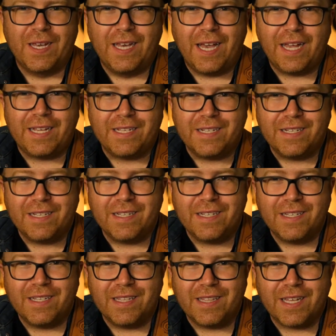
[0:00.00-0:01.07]
Hey,
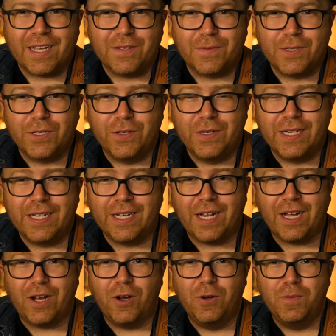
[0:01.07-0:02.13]
thanks for tuning in.
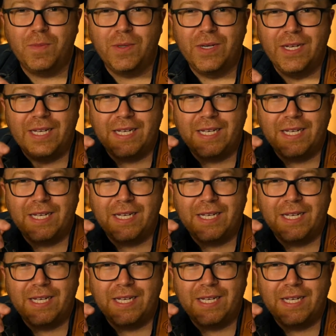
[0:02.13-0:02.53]
I hope